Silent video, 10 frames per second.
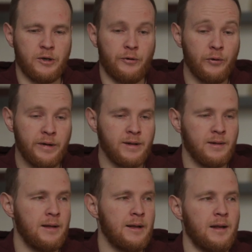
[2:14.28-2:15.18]

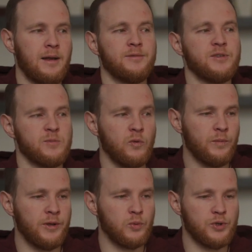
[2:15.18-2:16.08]
real leftist
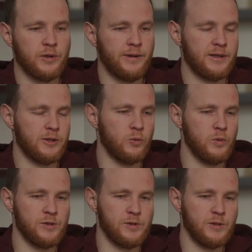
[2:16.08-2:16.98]
movement which connected
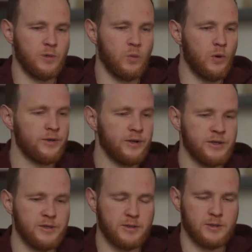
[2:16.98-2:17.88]
with
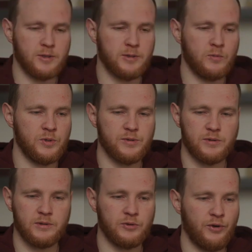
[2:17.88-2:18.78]
workers,
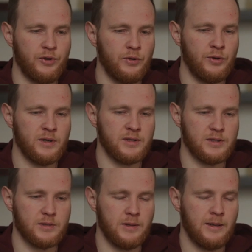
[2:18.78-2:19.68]
with trade
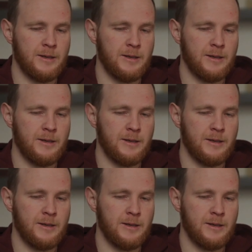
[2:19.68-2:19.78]
unions,